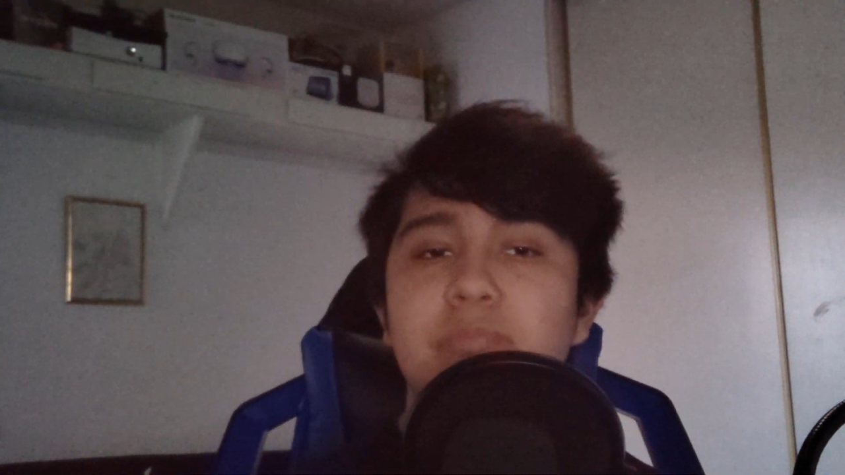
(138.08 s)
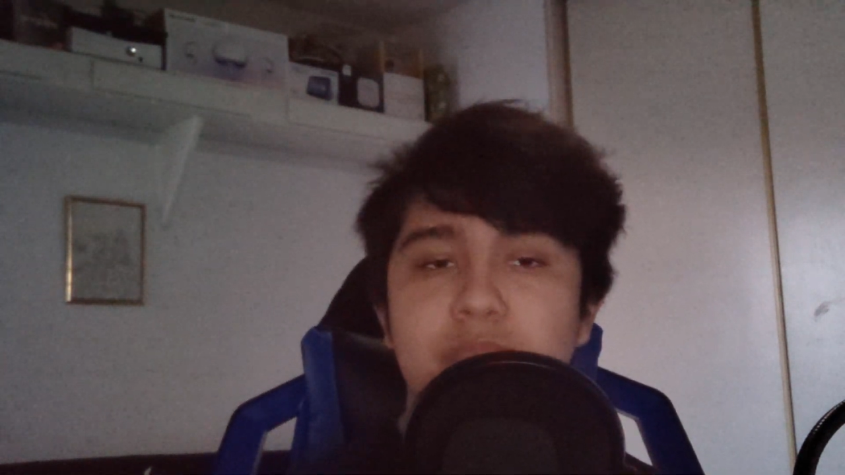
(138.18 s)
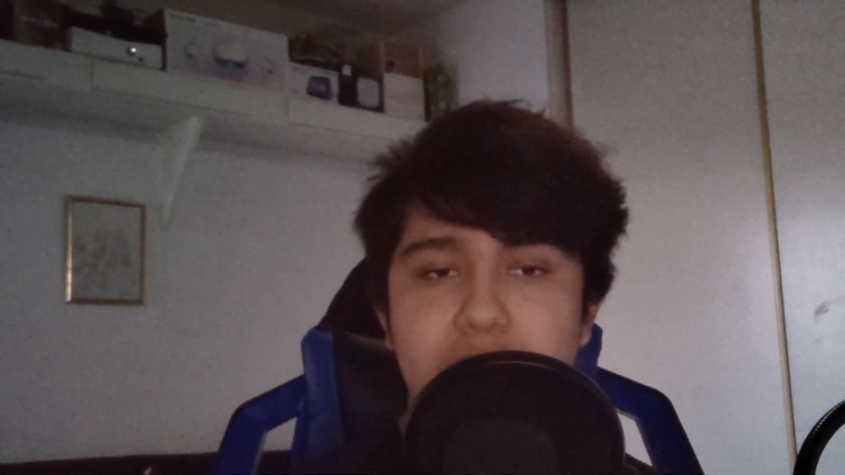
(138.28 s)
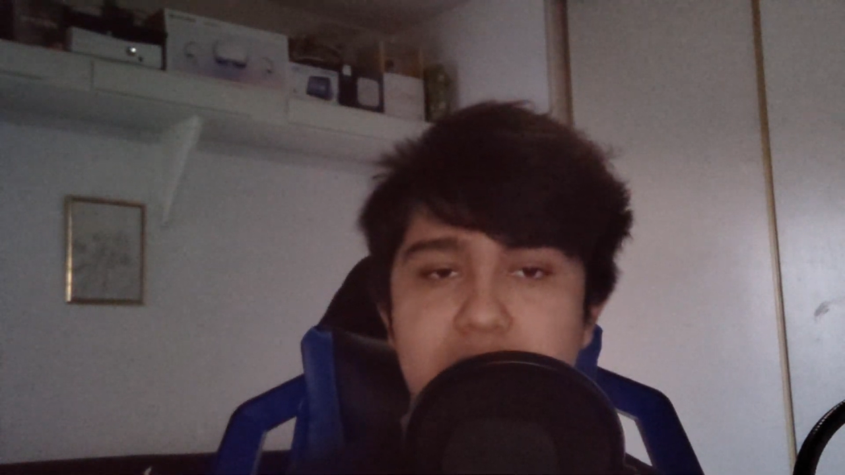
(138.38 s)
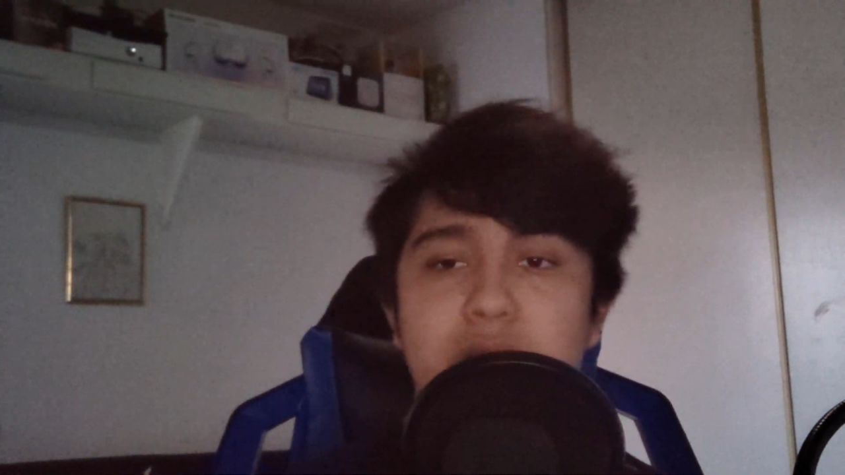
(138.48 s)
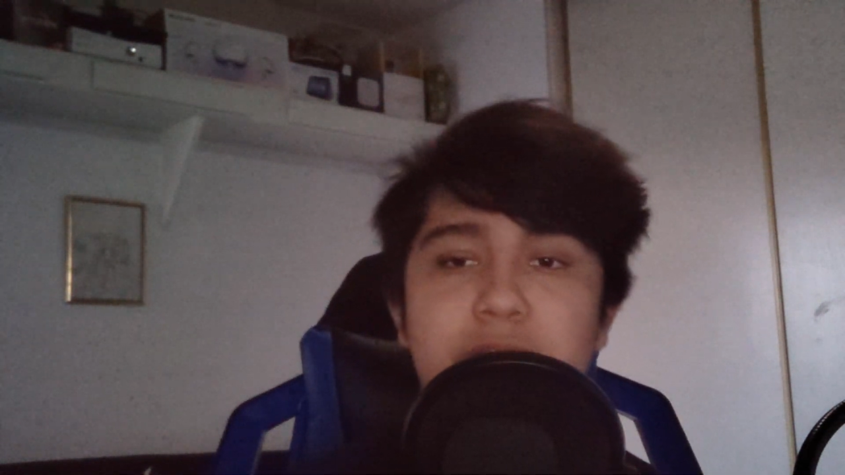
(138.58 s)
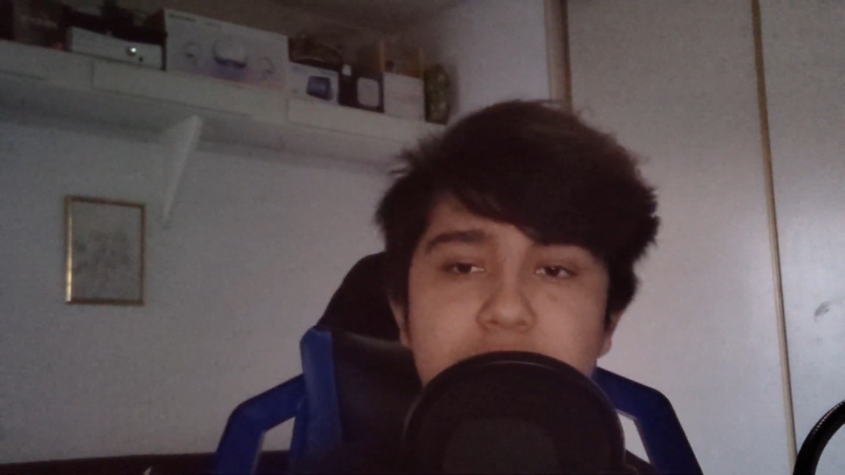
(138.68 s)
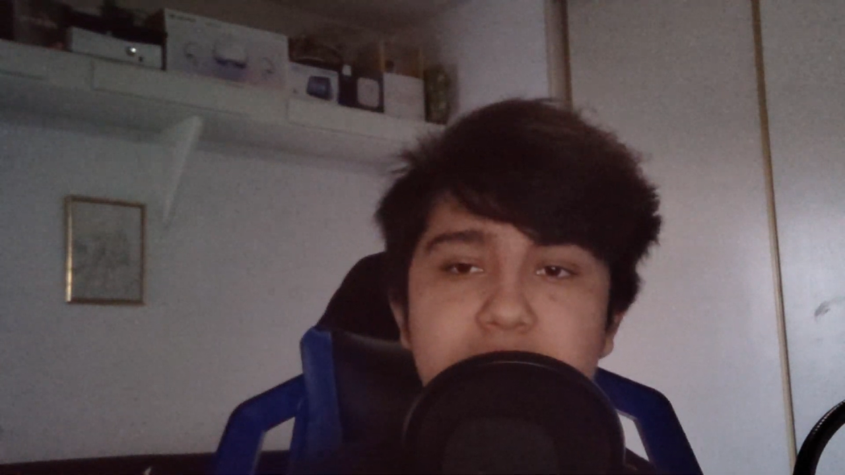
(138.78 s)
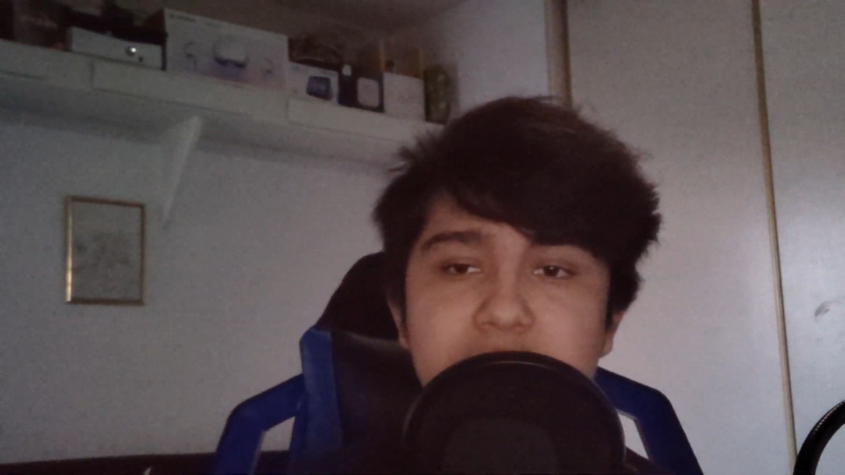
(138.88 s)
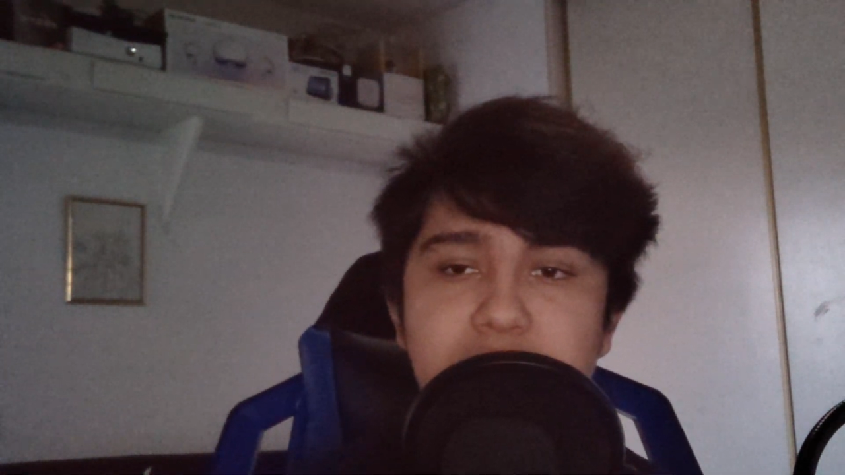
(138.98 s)
make a
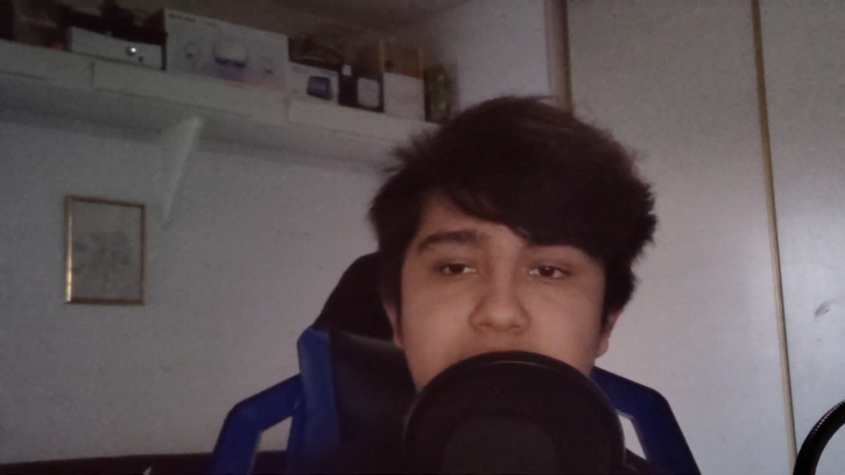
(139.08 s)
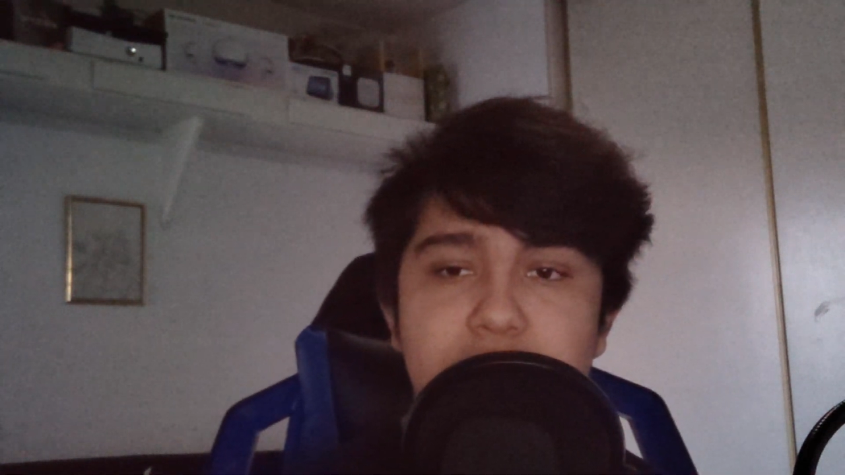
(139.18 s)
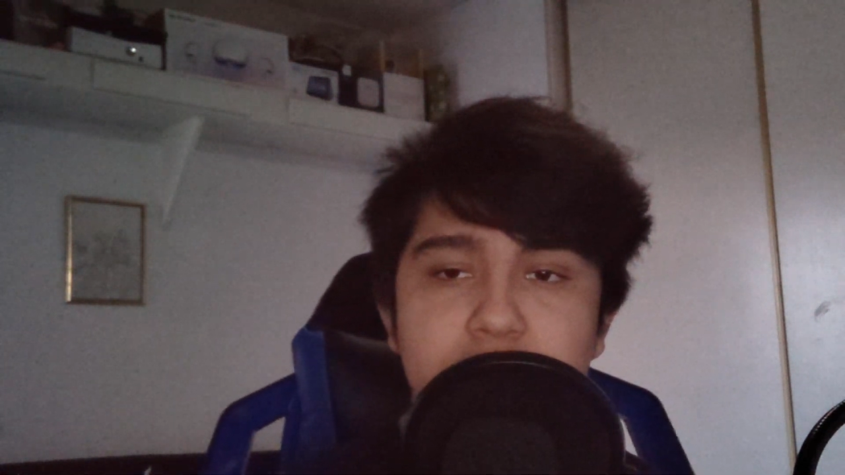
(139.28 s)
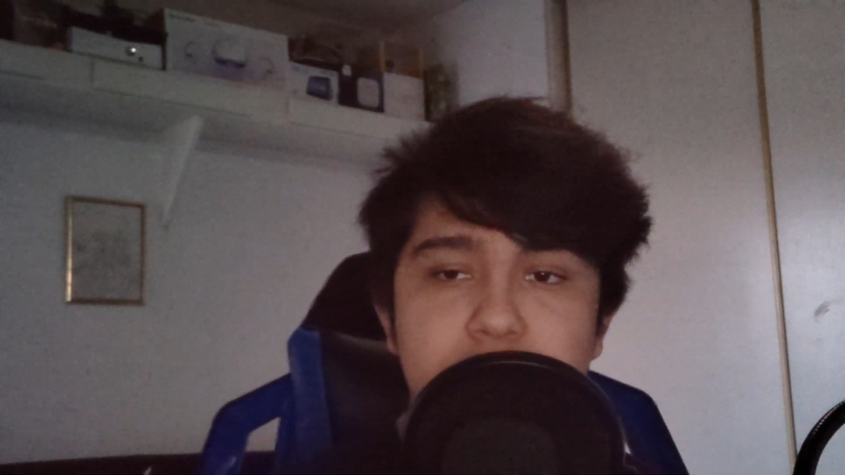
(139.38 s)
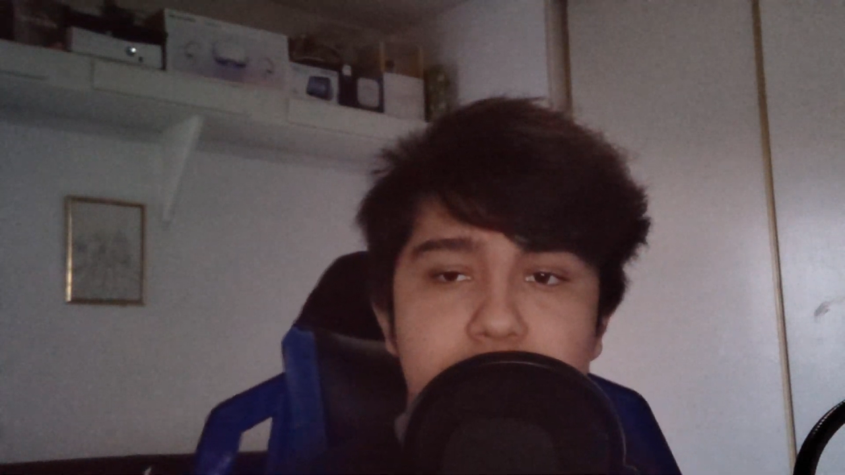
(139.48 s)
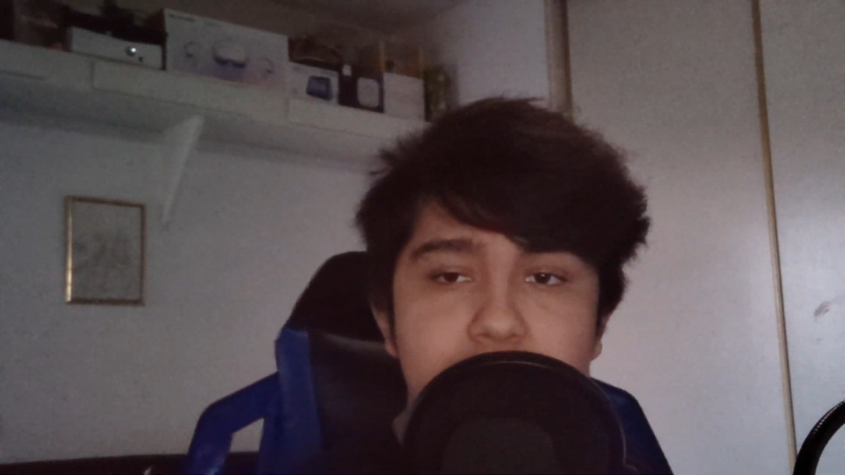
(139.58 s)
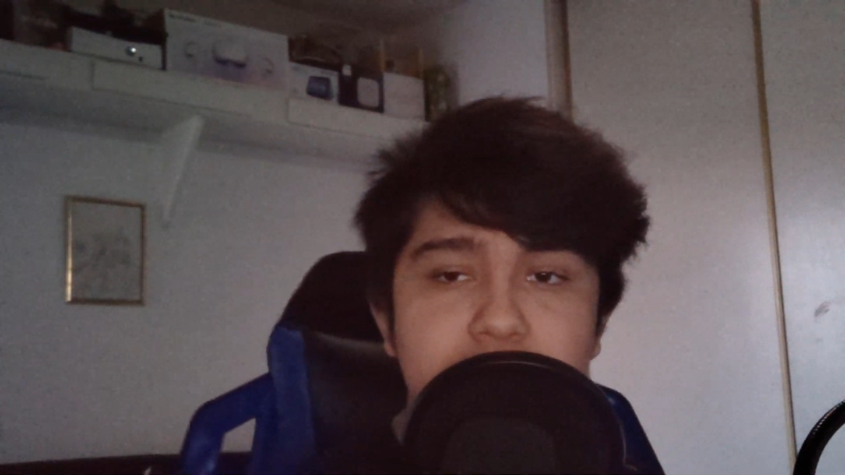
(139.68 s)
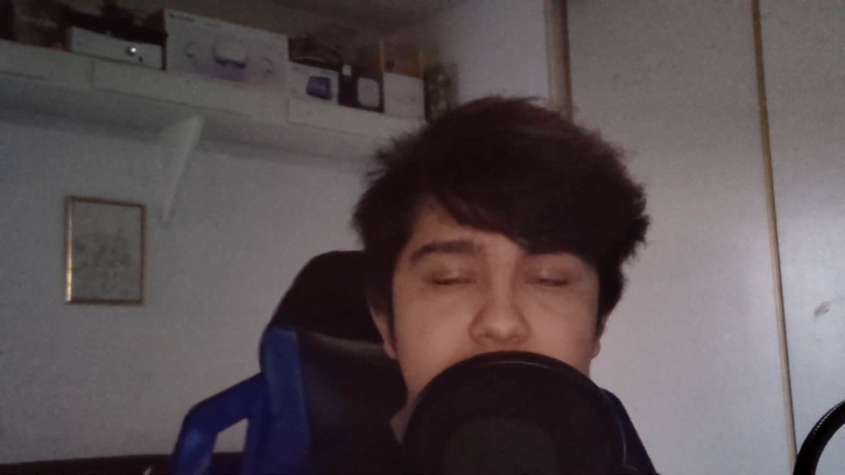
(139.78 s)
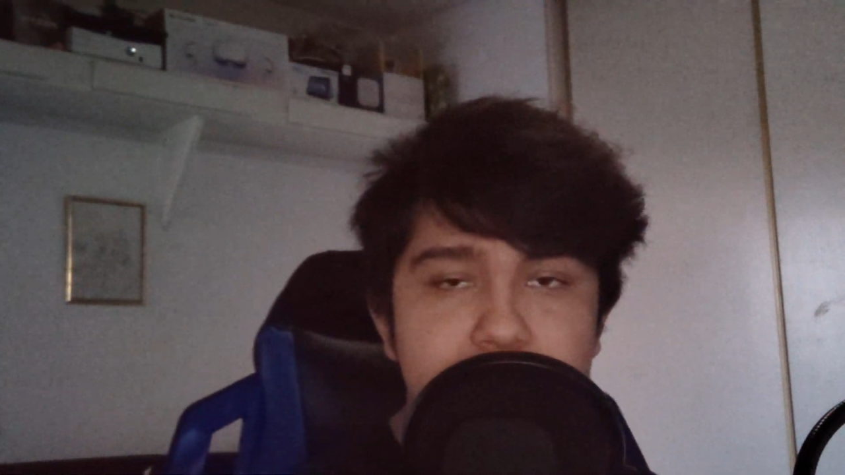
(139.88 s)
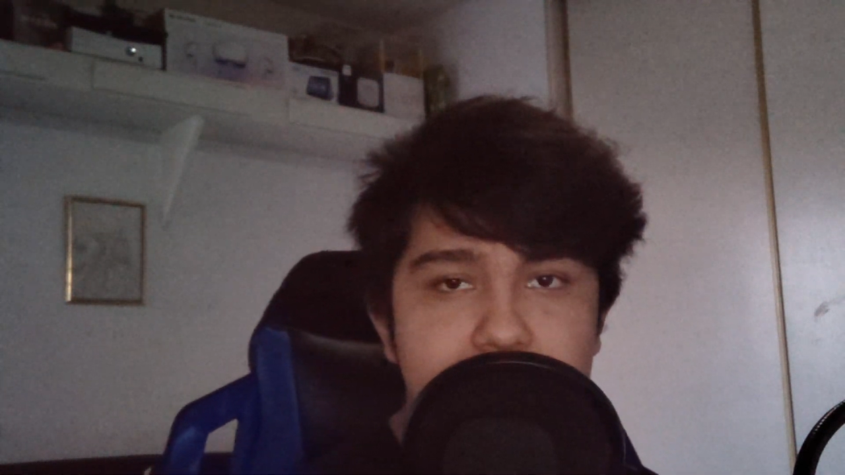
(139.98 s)

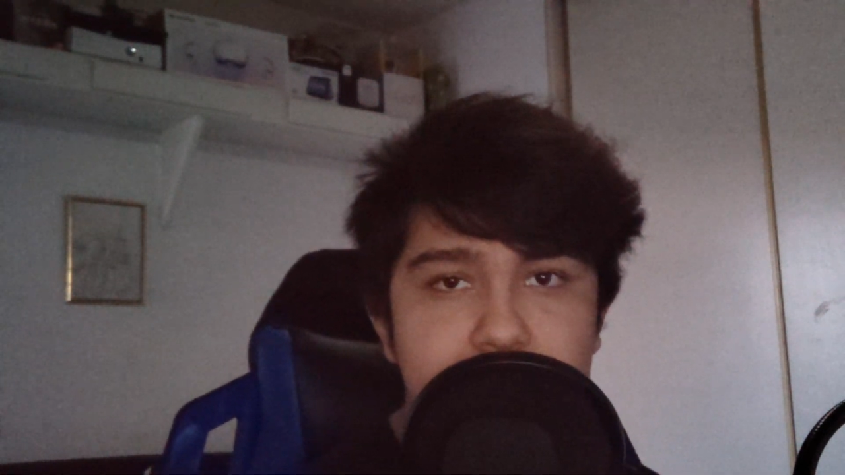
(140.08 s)
5700X,